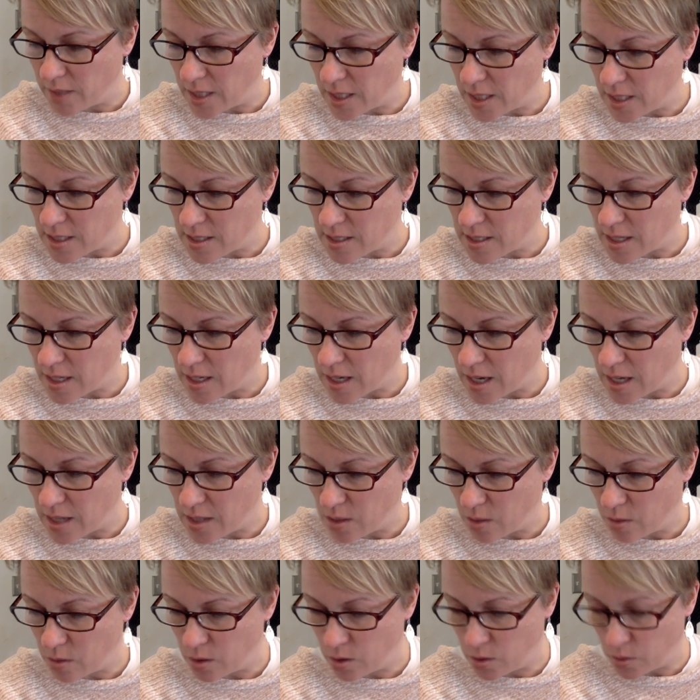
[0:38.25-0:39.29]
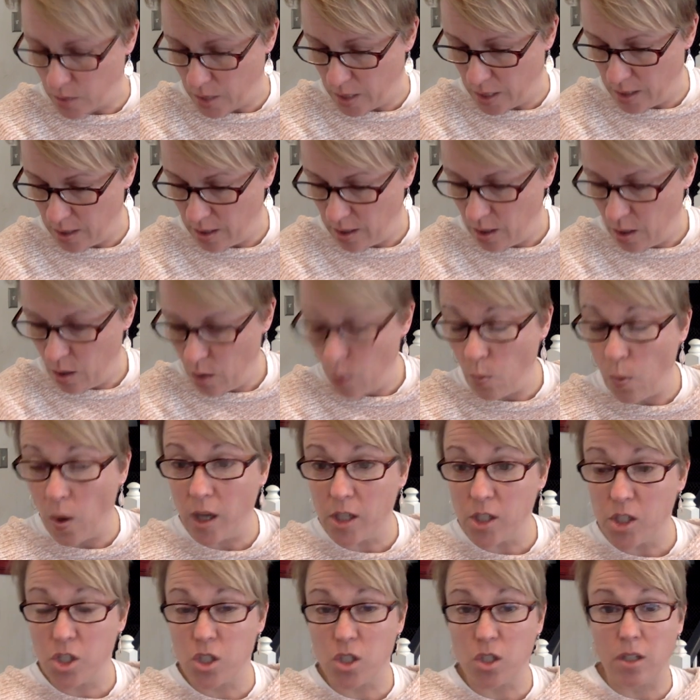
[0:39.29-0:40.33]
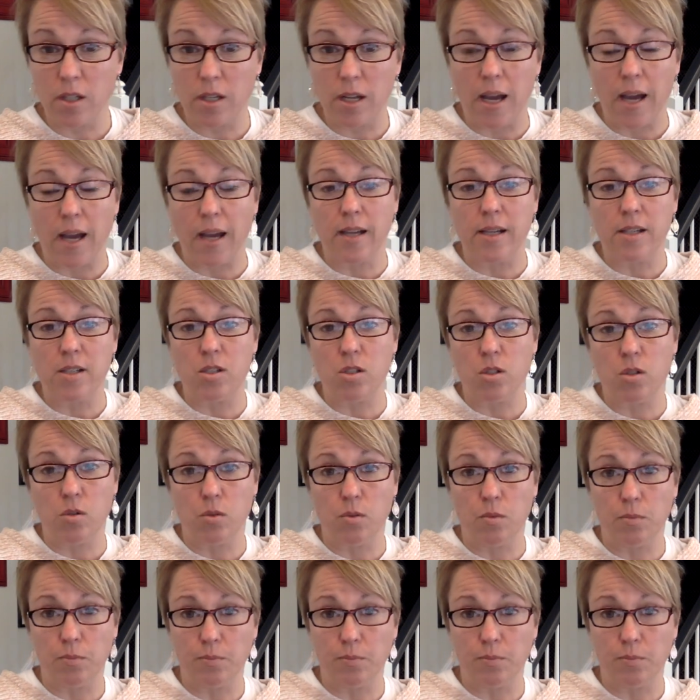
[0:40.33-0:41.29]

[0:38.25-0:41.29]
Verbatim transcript: kids, and I don't agree. What should I do?